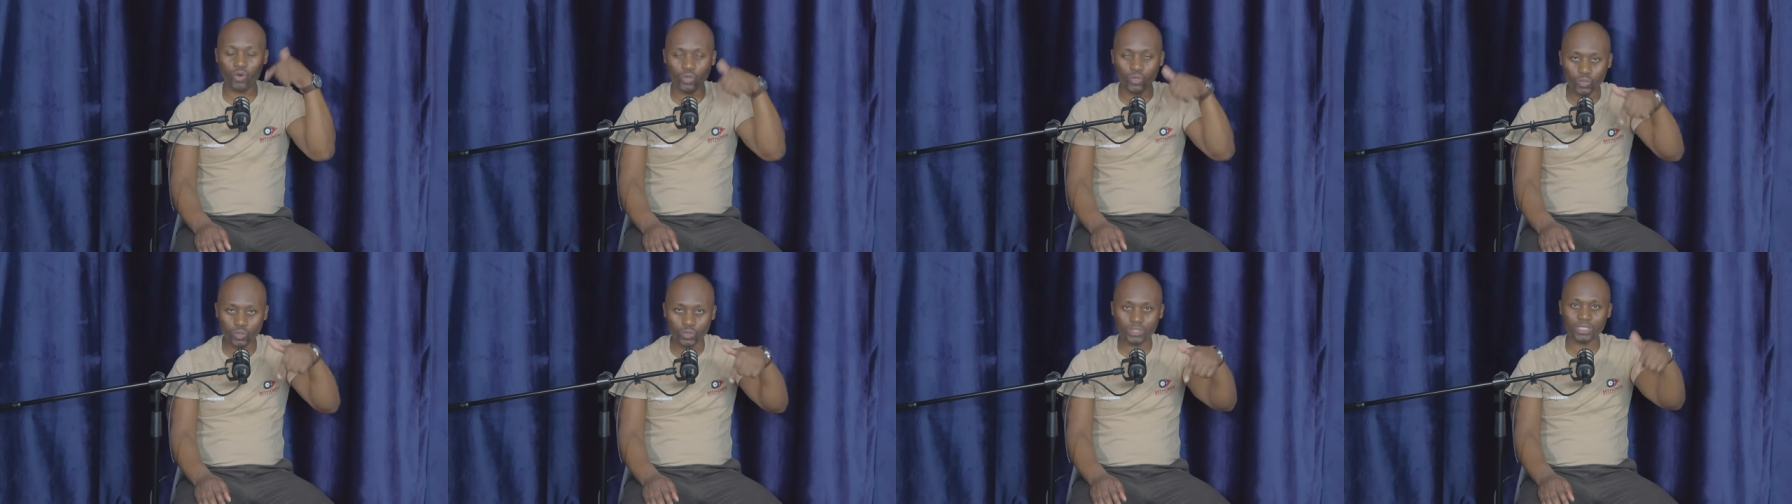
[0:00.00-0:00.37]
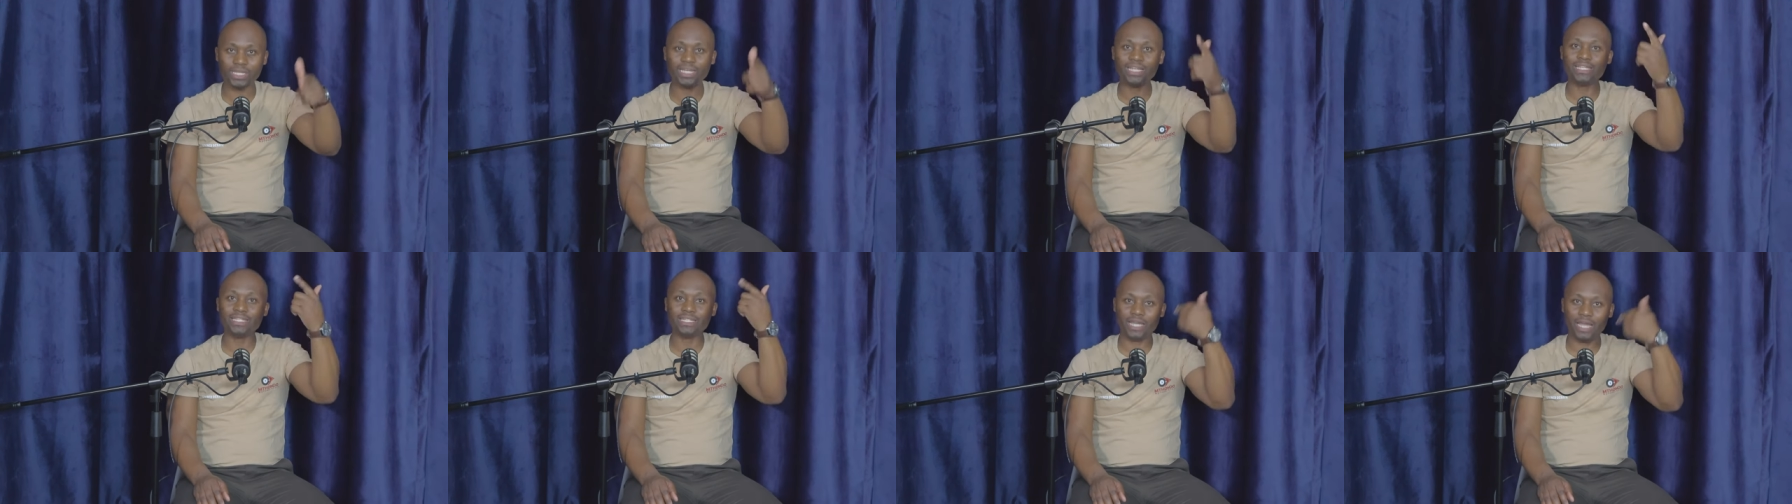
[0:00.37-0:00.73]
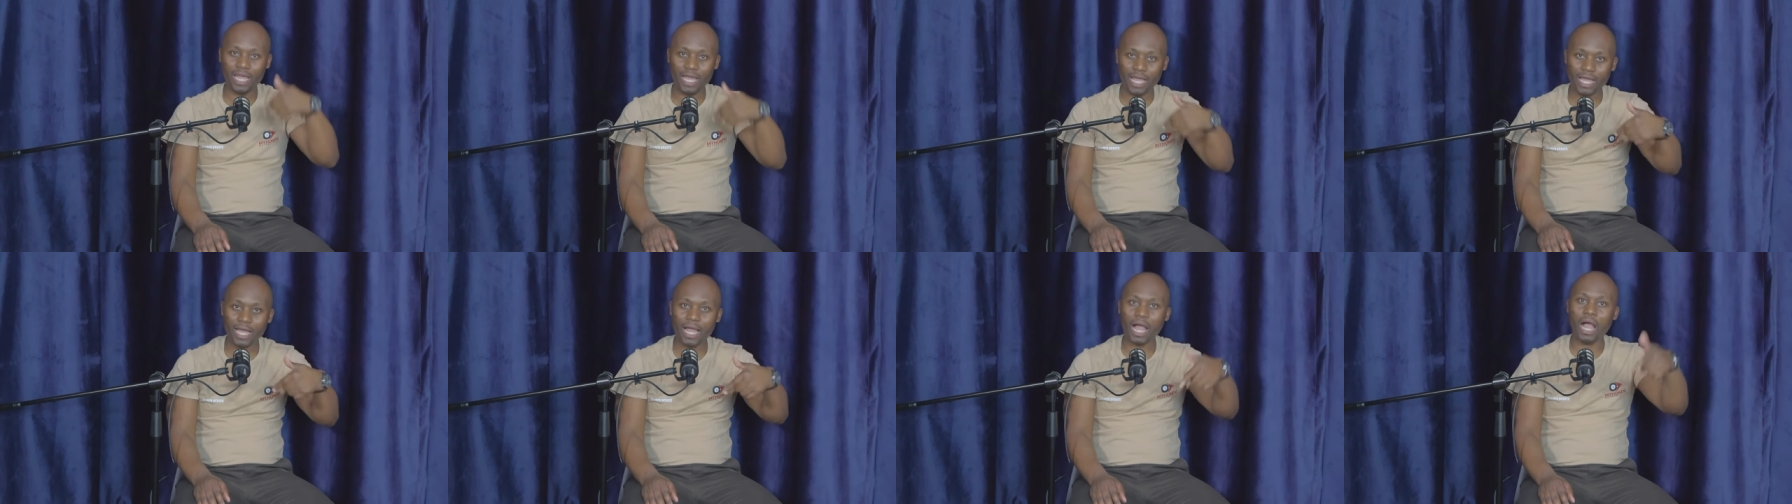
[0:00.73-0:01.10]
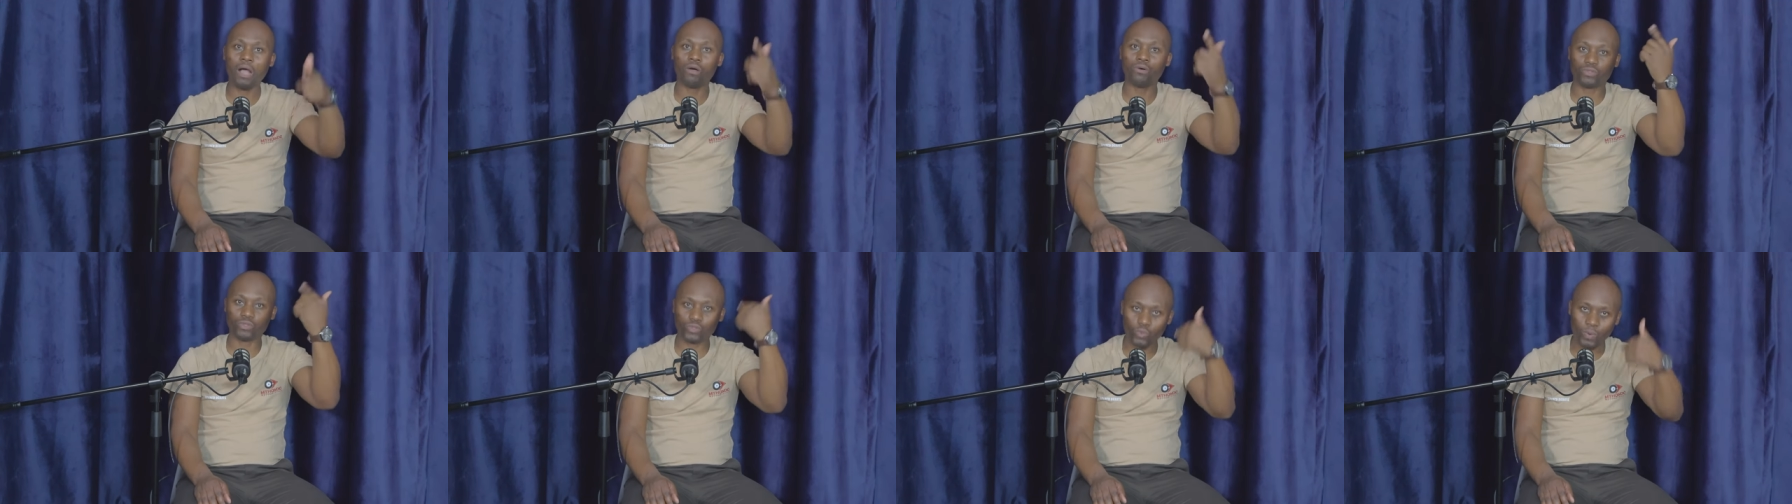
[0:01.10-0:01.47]
good in her
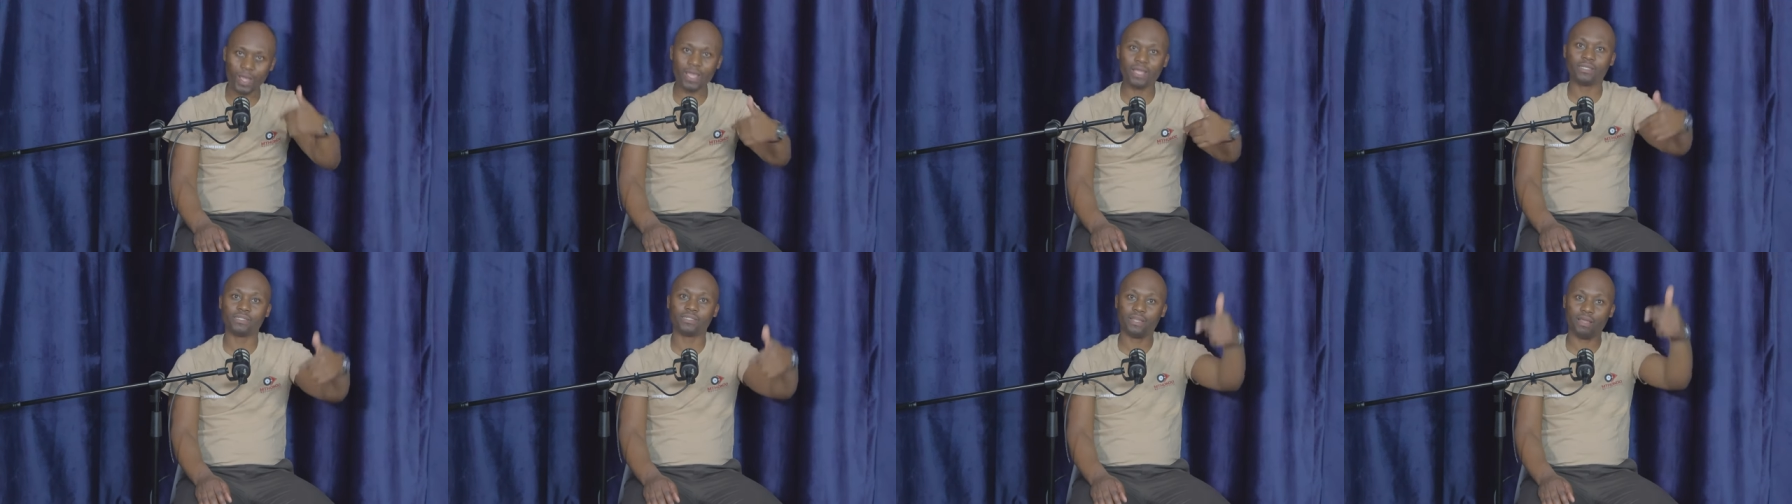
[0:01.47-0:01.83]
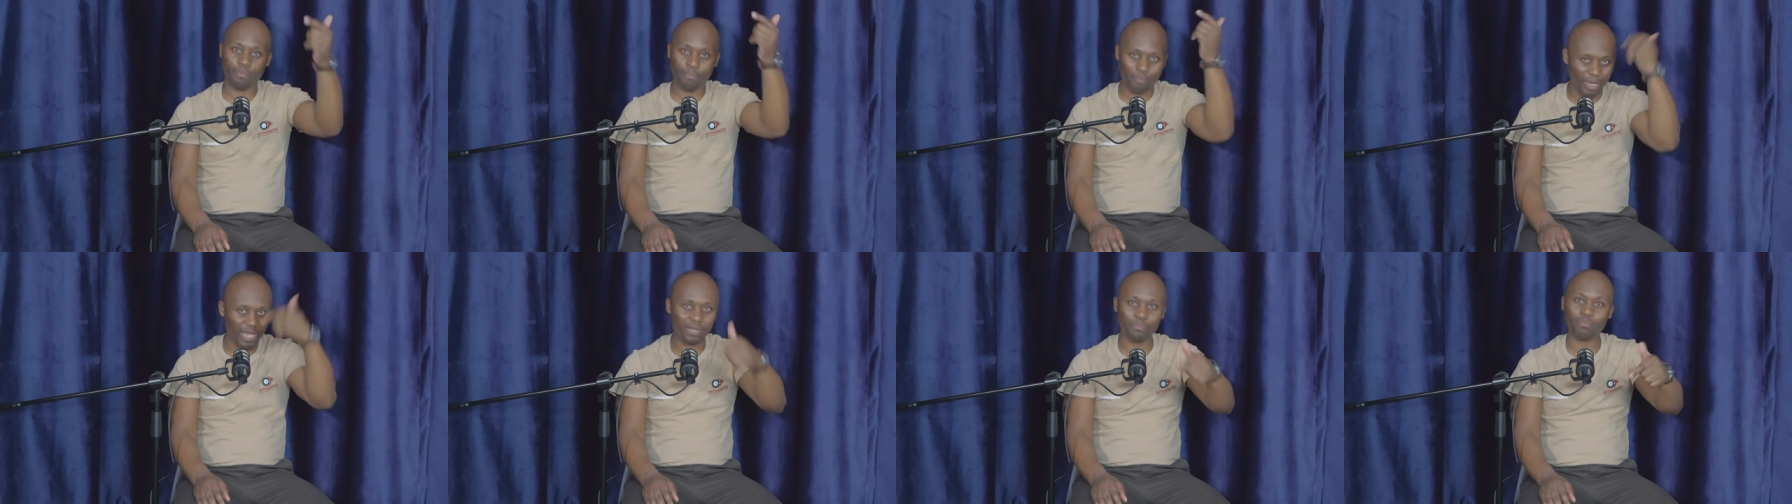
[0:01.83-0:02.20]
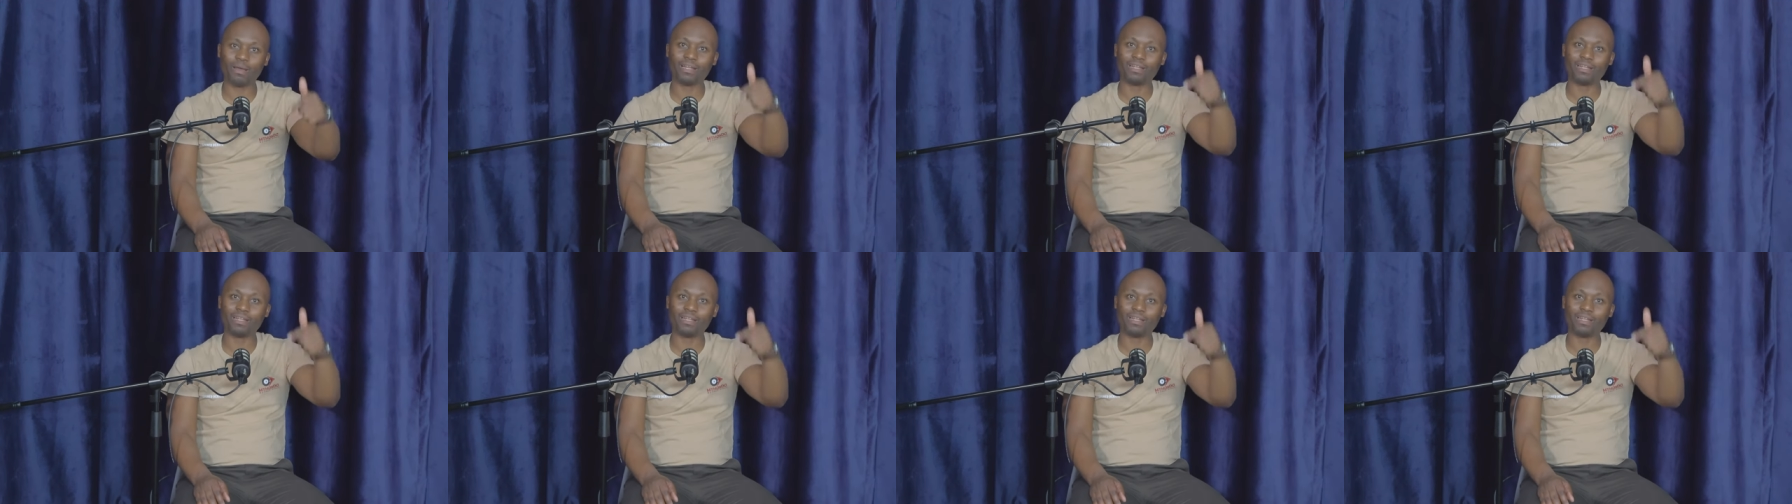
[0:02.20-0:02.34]
outweighs the bad,